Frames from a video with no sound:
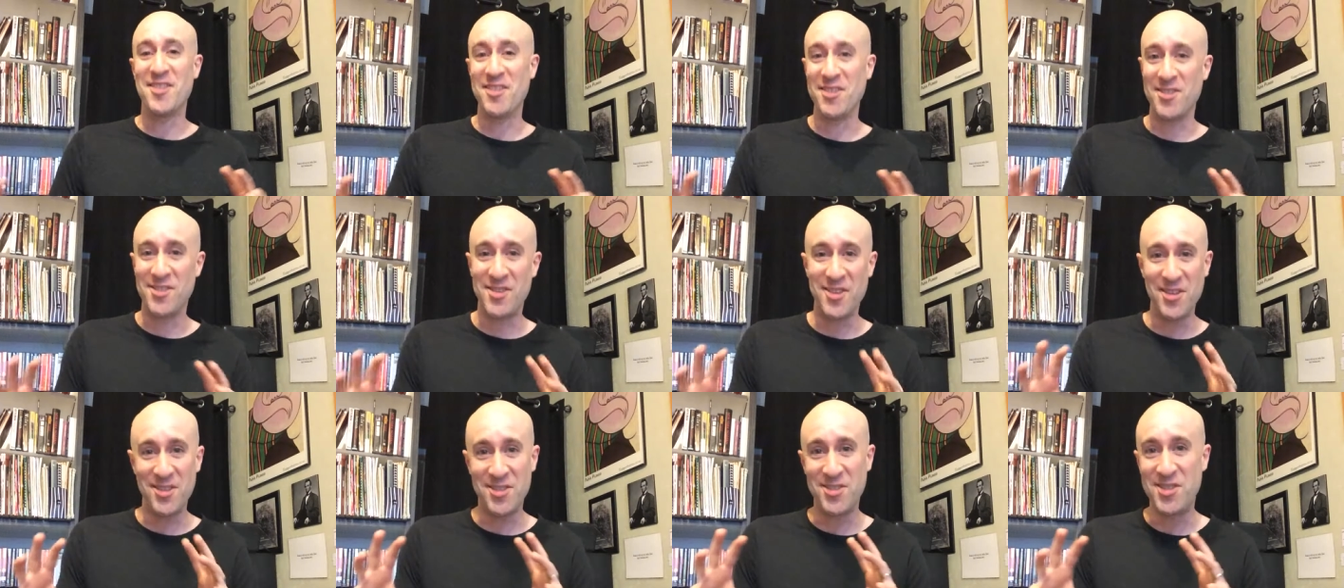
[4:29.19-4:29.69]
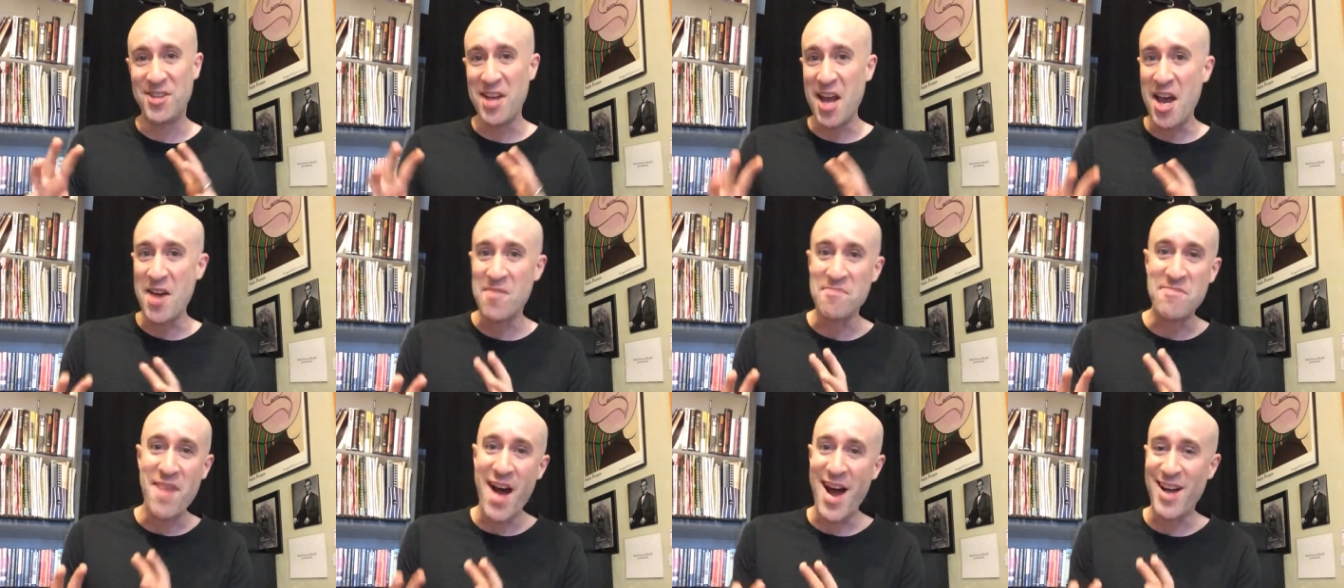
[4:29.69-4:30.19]
the, the
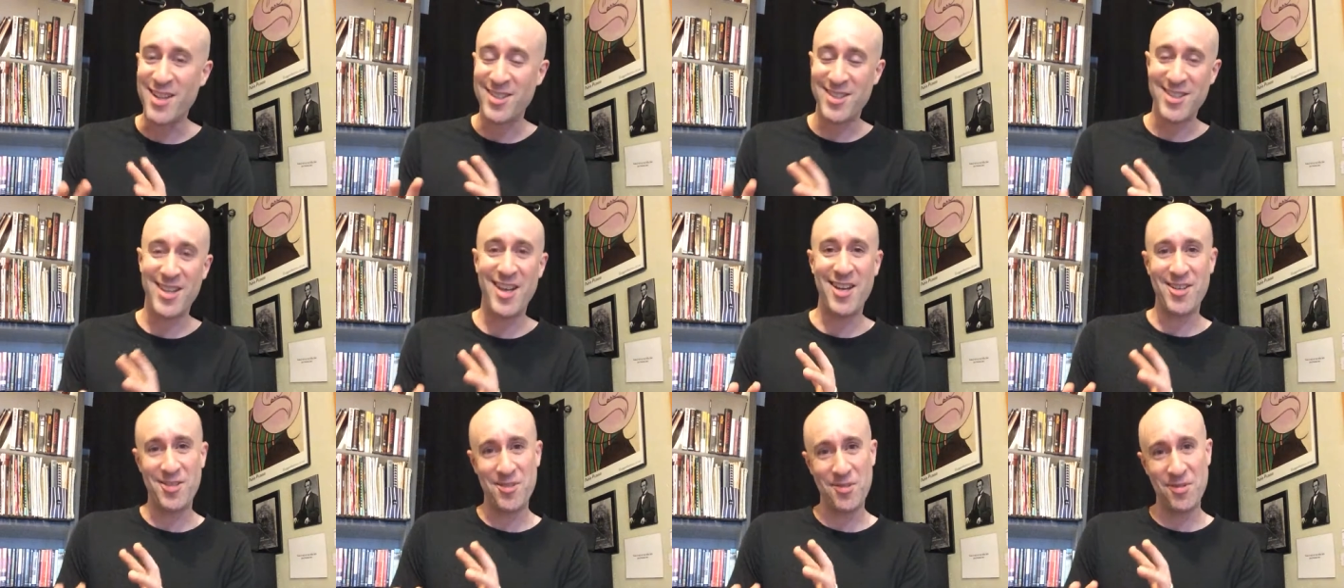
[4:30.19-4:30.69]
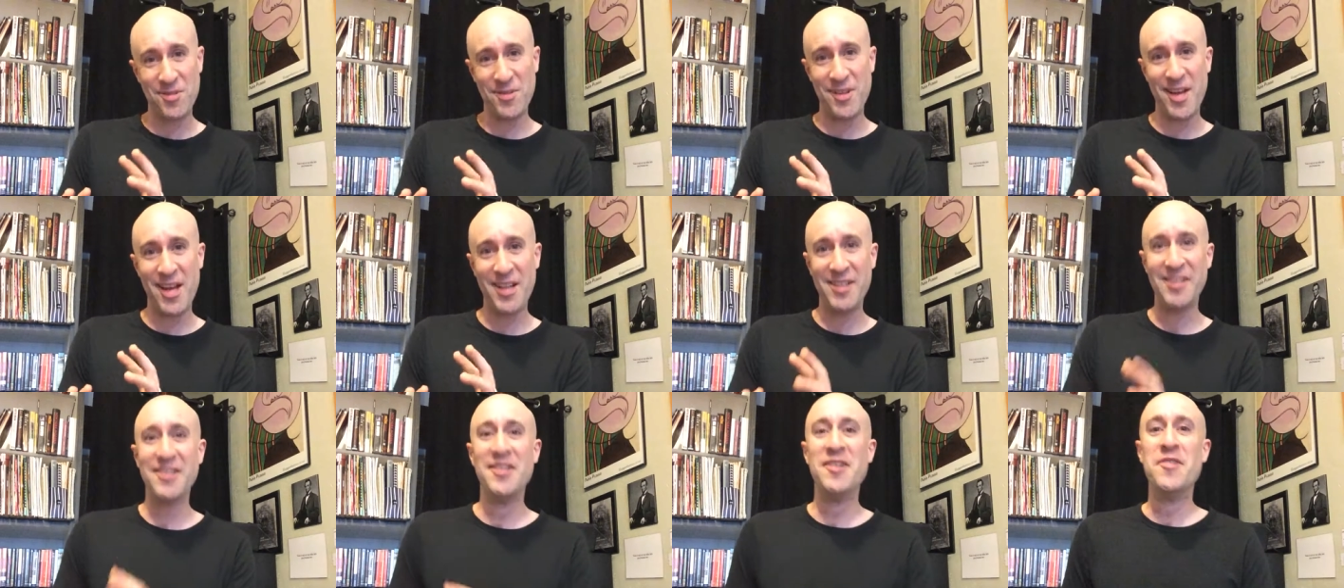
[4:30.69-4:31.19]
jam packed schedule
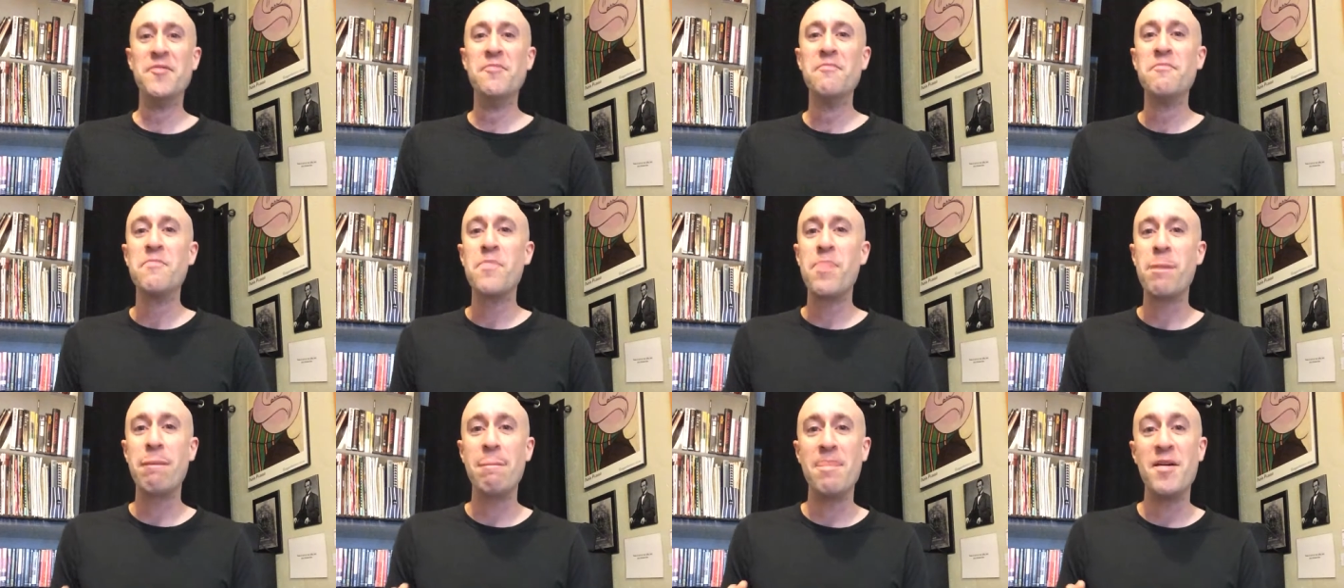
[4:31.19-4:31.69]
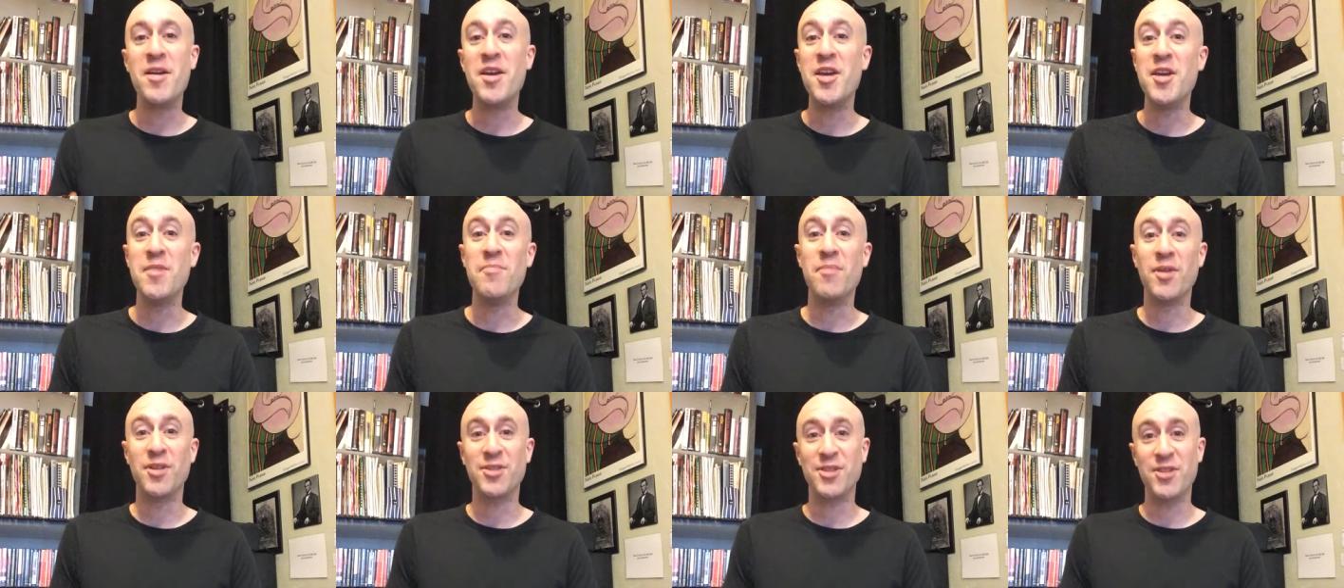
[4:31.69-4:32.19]
that
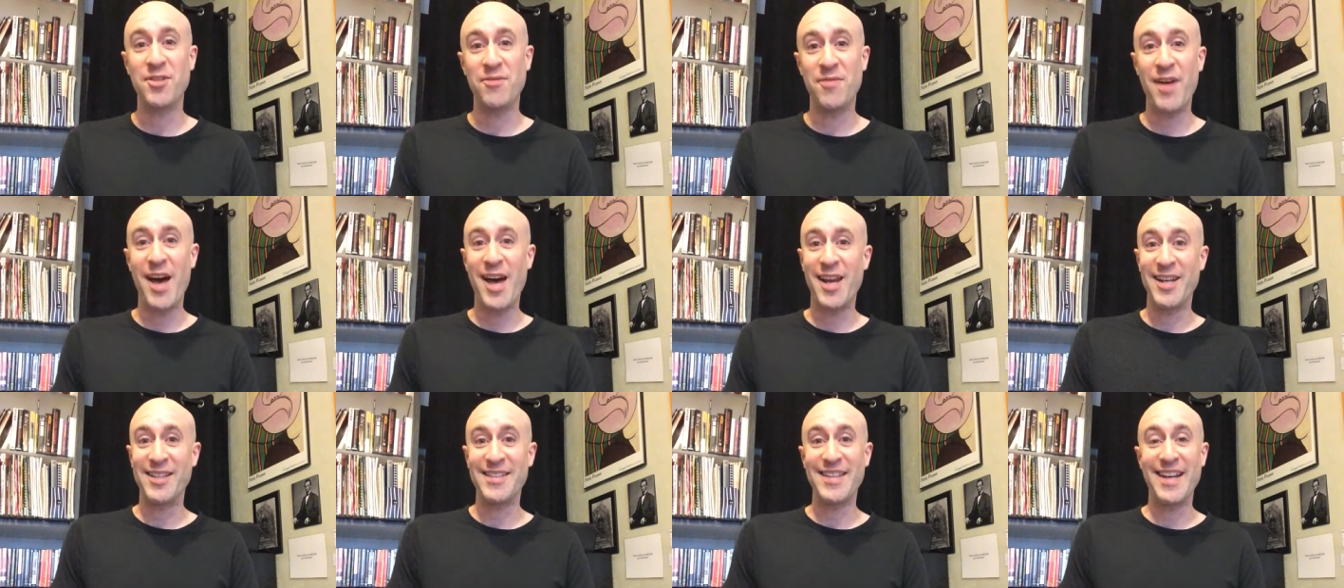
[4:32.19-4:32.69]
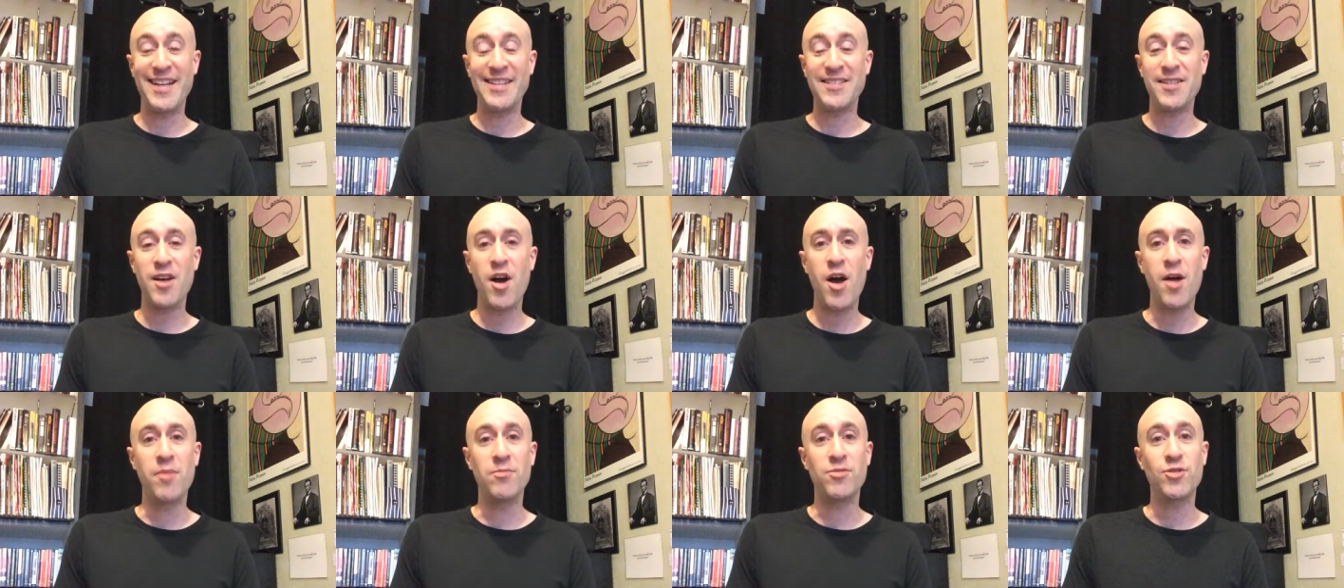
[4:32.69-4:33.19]
he must have had at that
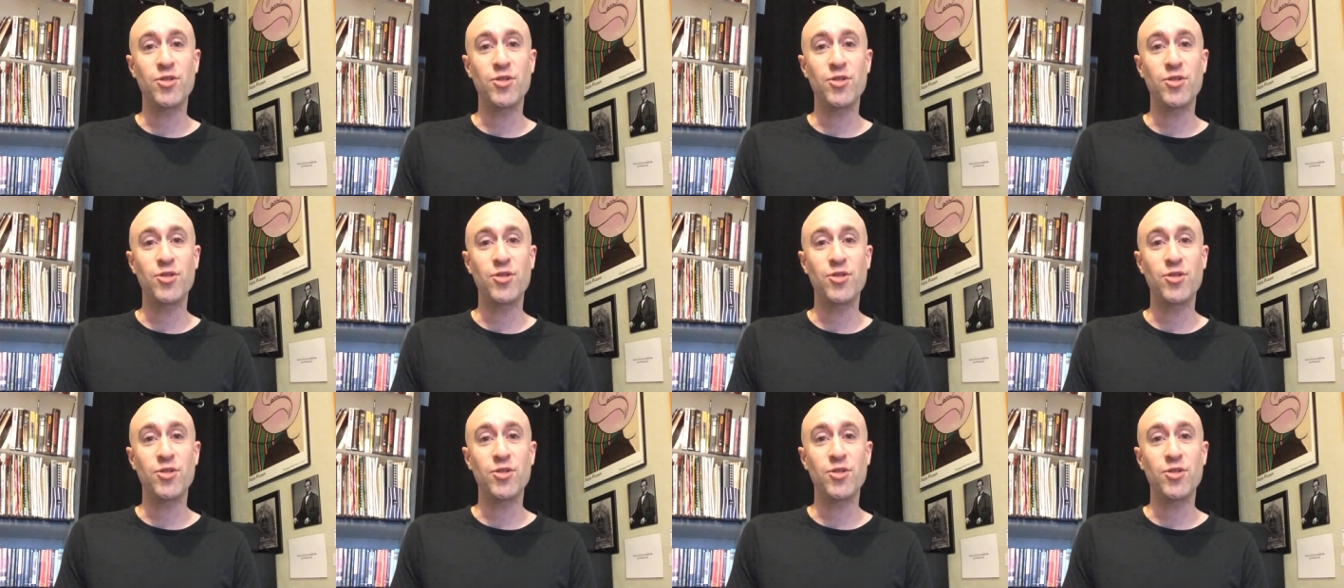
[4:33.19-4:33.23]
time.